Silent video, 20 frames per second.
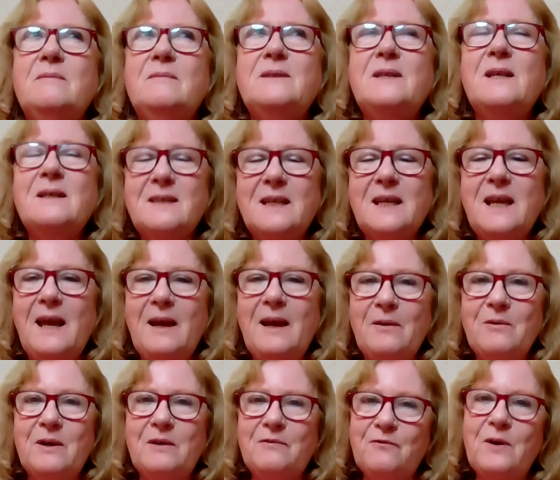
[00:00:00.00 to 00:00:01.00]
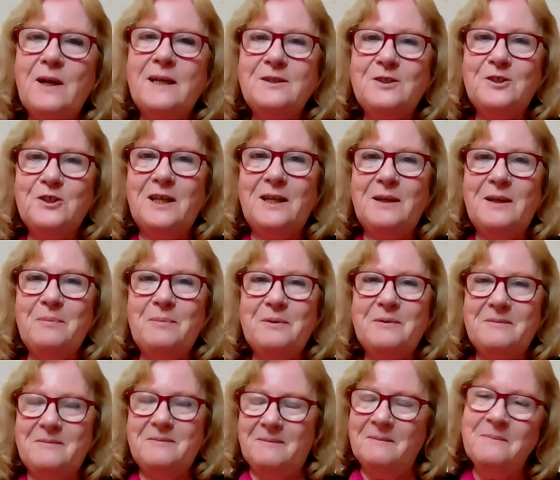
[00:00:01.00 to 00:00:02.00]
sussing out a friendship
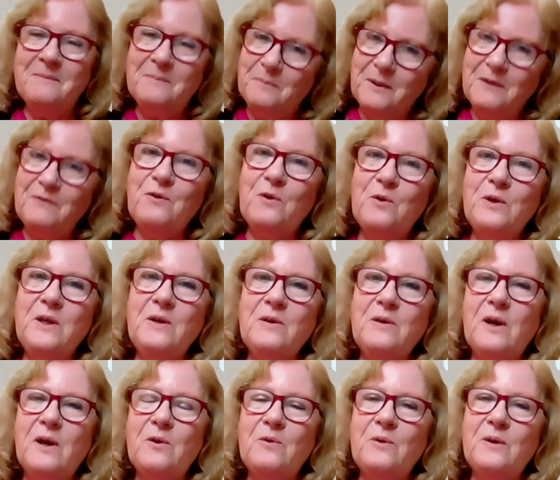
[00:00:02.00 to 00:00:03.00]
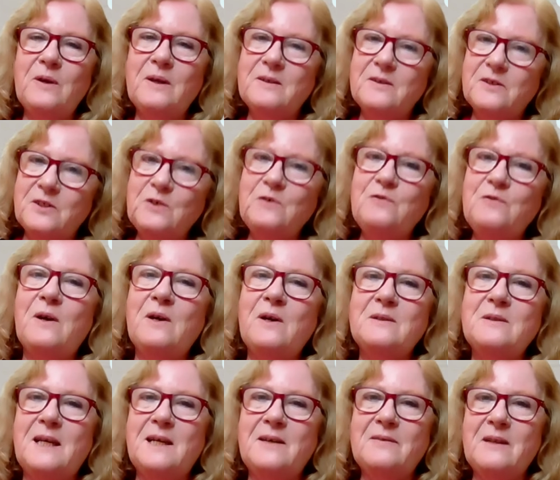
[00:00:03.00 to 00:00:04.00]
before you go too far
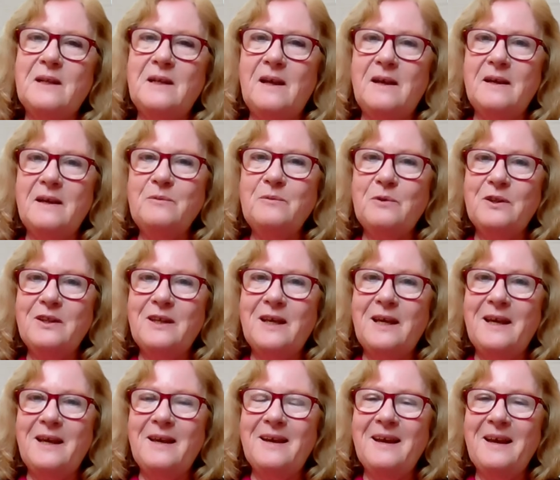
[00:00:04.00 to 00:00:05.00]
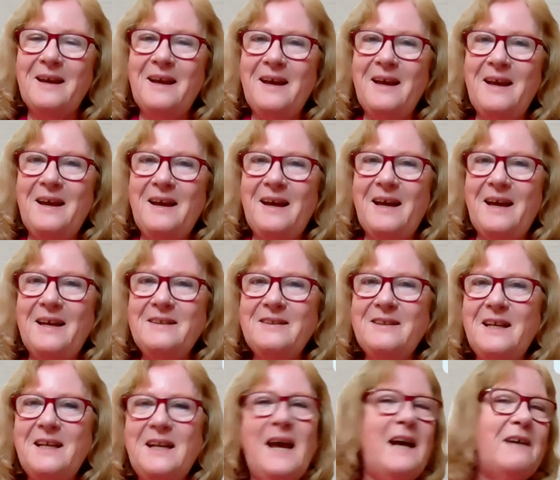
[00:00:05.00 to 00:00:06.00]
down the line with it and
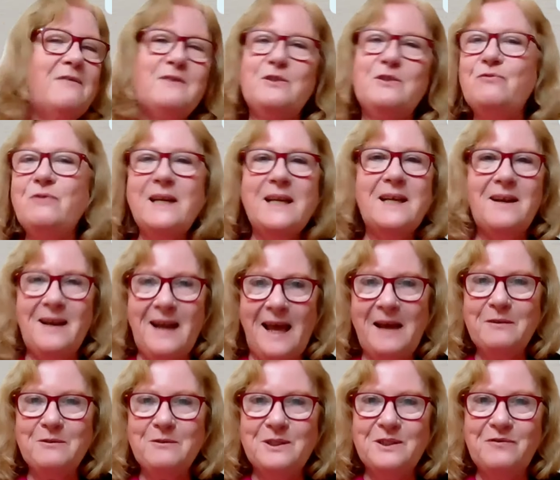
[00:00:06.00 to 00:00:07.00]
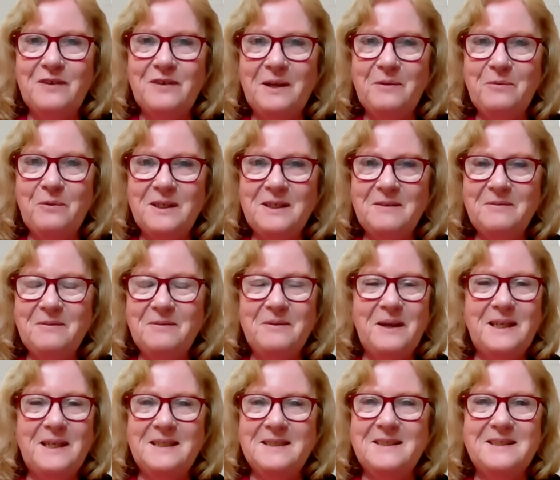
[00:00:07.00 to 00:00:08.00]
then have to wriggle out of it when,
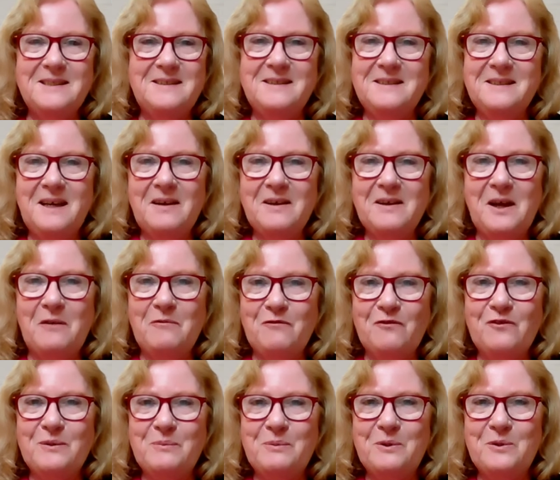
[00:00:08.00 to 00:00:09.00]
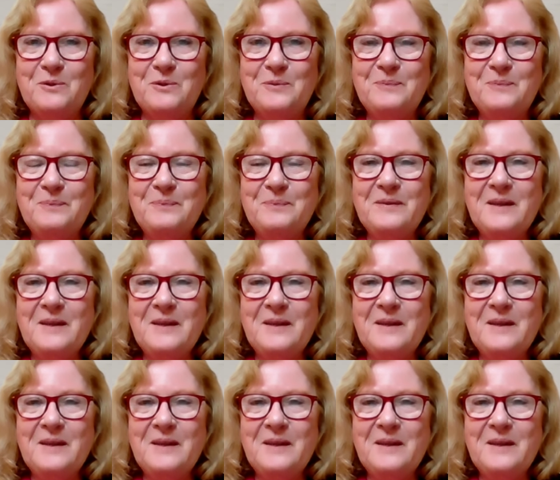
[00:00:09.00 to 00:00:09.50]
when it's uncomfortable.